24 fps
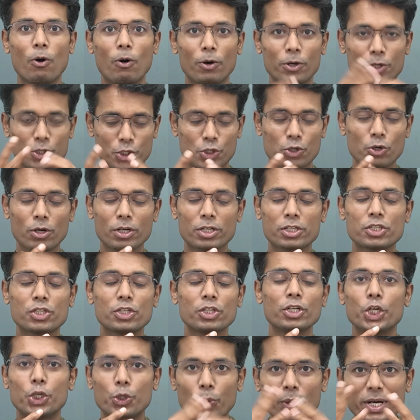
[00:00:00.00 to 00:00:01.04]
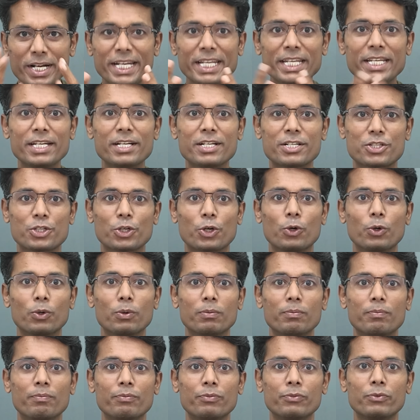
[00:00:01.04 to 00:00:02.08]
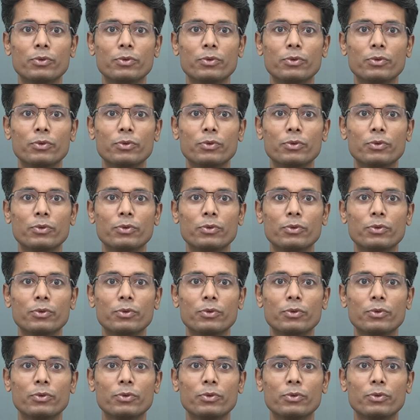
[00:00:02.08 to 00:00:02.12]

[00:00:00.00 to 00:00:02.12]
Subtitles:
or stocks 20 years ago,